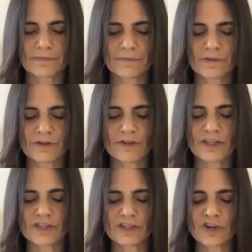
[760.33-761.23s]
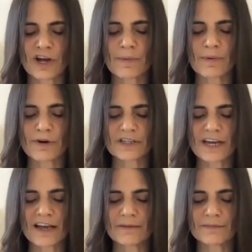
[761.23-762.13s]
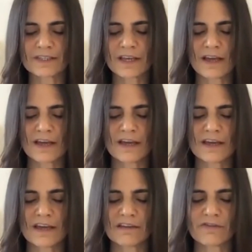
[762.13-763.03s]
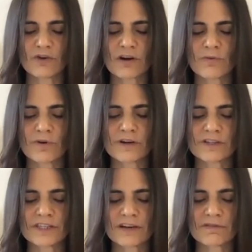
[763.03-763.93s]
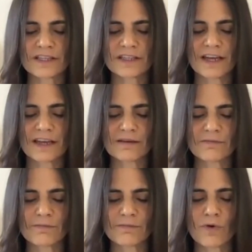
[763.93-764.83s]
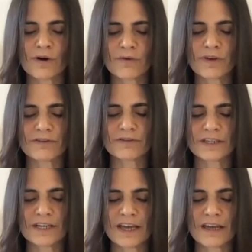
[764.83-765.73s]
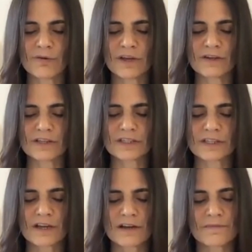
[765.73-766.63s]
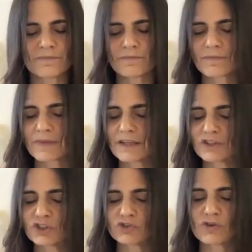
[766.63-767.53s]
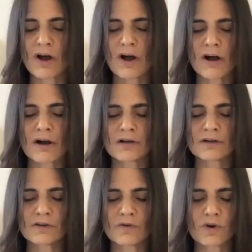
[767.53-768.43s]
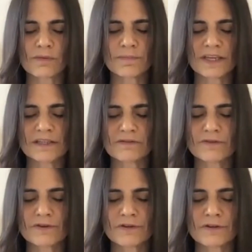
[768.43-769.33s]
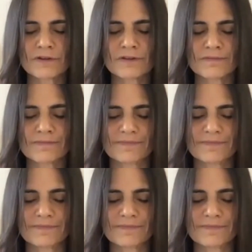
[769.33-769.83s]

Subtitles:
We'll do this just a couple more times. If there are words that resonate more with you today, whether it's strong or peaceful,